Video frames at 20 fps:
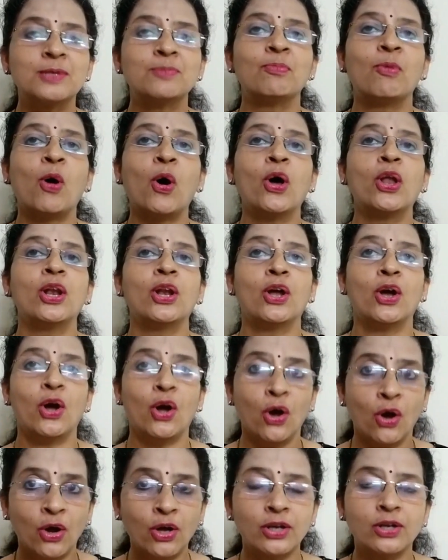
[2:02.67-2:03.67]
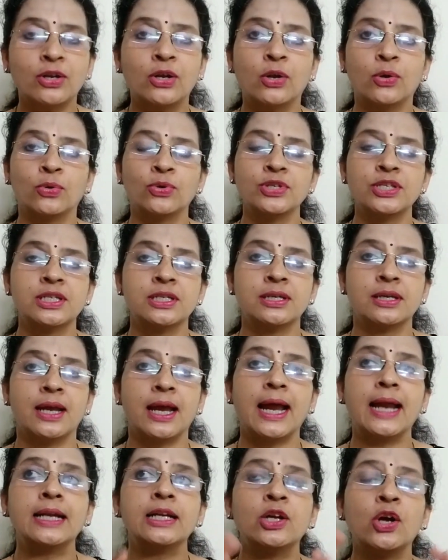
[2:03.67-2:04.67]
small or closed
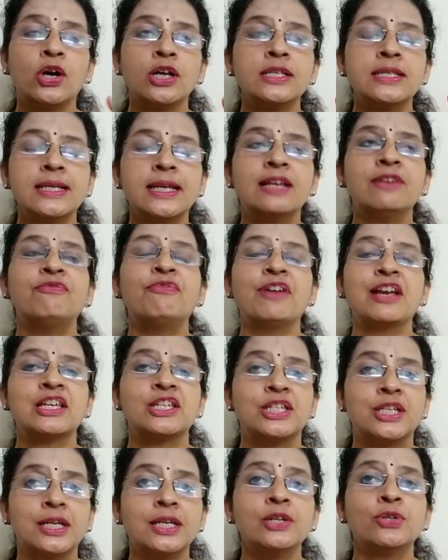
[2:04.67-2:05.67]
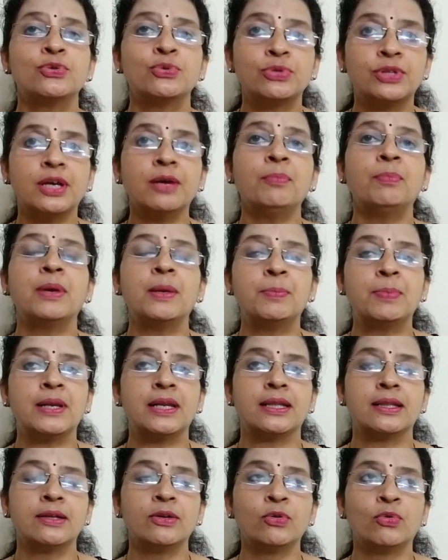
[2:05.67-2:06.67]
and cause infection to the people
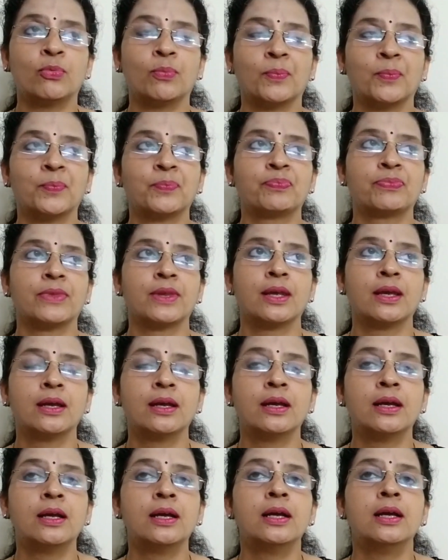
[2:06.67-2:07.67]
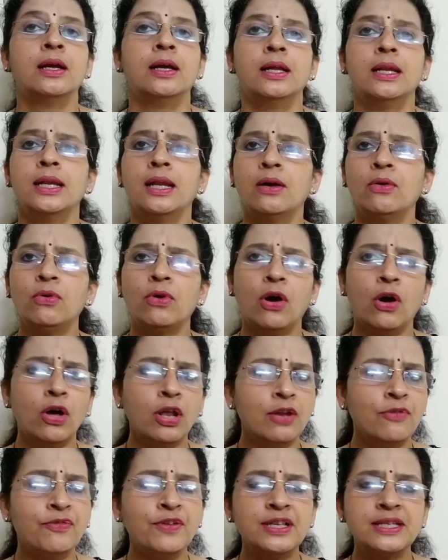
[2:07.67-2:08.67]
in the room. Now,
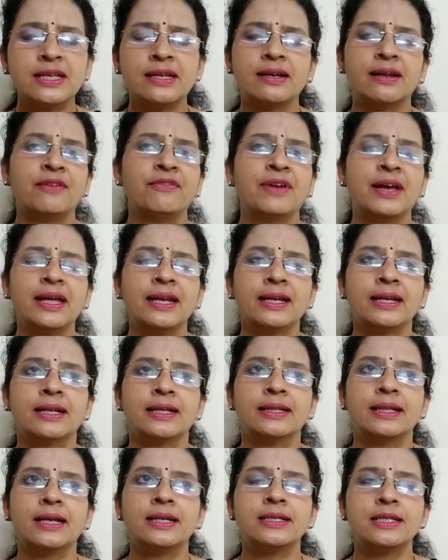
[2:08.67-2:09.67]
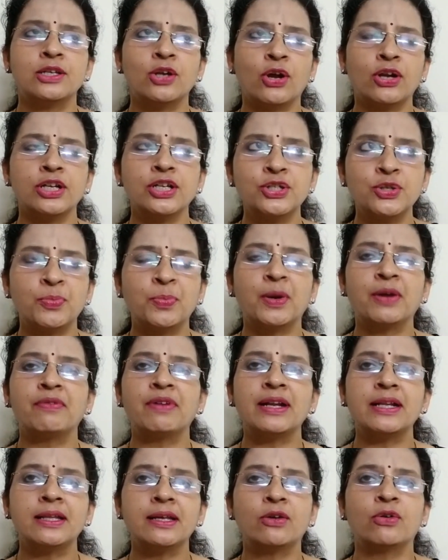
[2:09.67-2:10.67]
all of us are aware that in order to
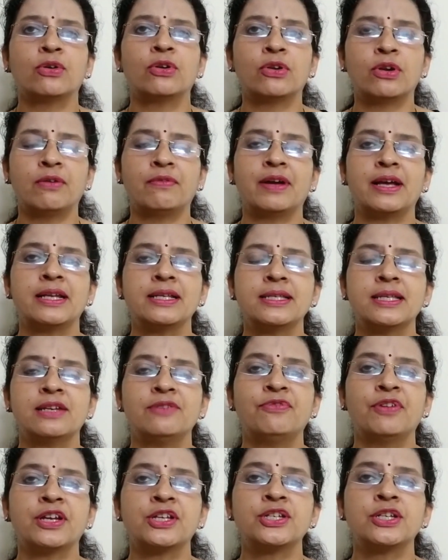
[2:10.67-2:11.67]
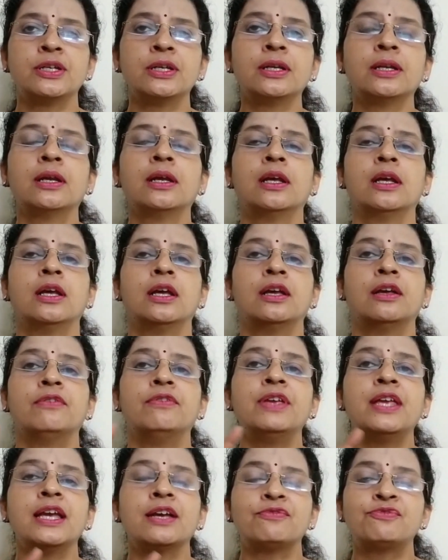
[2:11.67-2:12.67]
prevent the coronavirus infection,
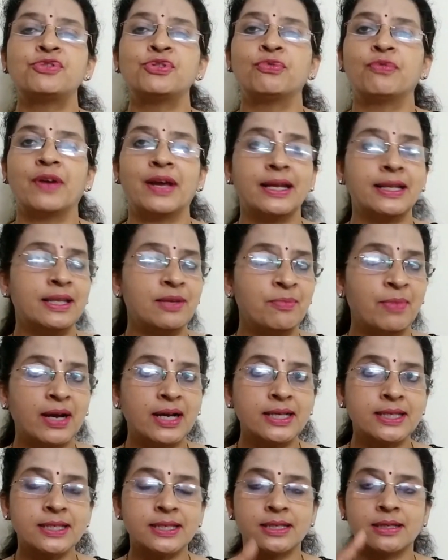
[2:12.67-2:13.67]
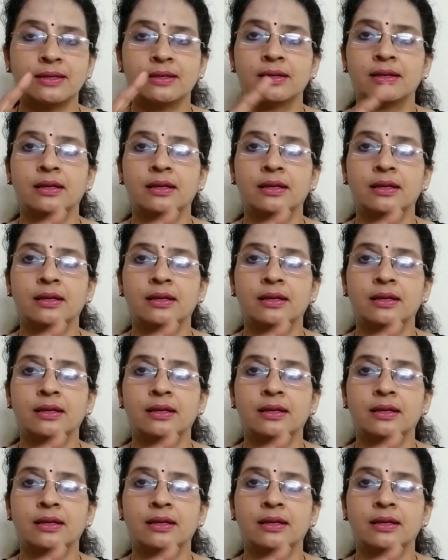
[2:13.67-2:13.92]
we have to wear the mask,